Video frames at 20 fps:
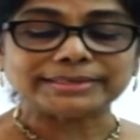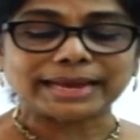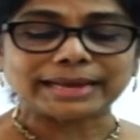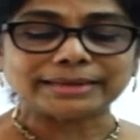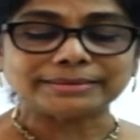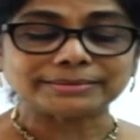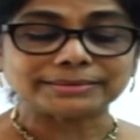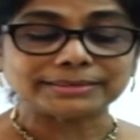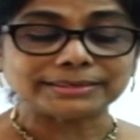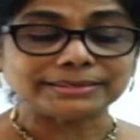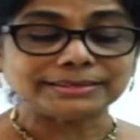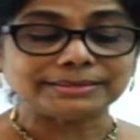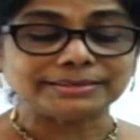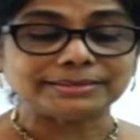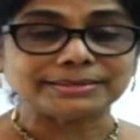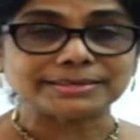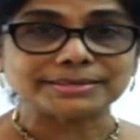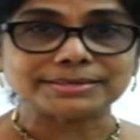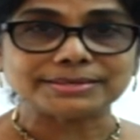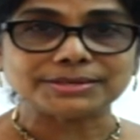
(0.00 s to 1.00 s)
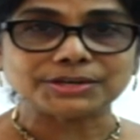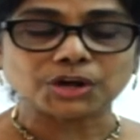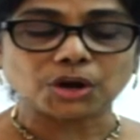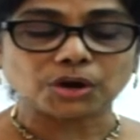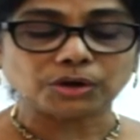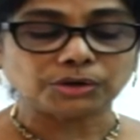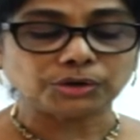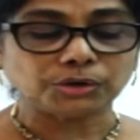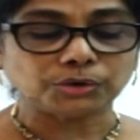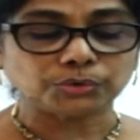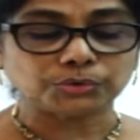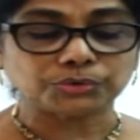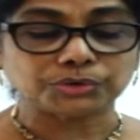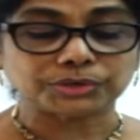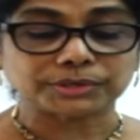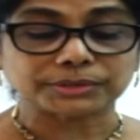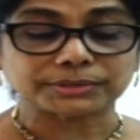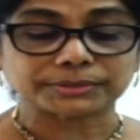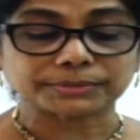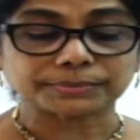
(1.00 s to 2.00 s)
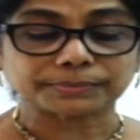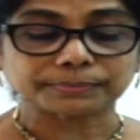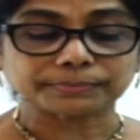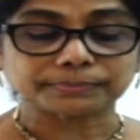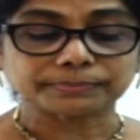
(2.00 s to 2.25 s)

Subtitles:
Dassie did not notice.